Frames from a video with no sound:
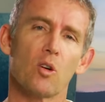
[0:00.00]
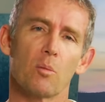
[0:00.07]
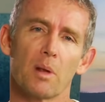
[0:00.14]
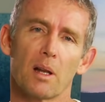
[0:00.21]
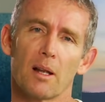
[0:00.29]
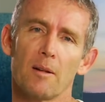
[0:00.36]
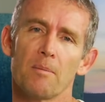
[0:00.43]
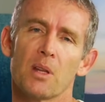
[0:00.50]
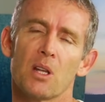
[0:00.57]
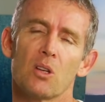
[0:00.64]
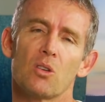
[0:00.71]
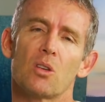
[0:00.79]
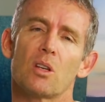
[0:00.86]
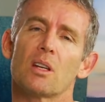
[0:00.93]
Formula,
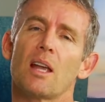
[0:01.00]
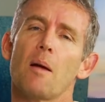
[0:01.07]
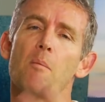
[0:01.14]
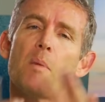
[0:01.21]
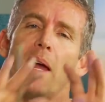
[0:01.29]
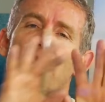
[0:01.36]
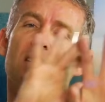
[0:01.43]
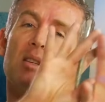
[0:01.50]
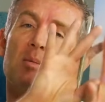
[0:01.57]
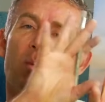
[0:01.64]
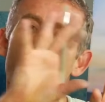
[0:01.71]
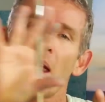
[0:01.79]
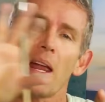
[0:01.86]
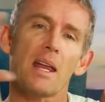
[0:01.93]
you can come back,
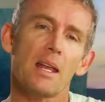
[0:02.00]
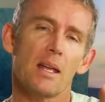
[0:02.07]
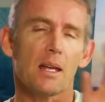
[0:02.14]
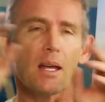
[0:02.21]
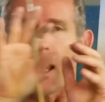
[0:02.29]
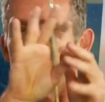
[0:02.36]
spray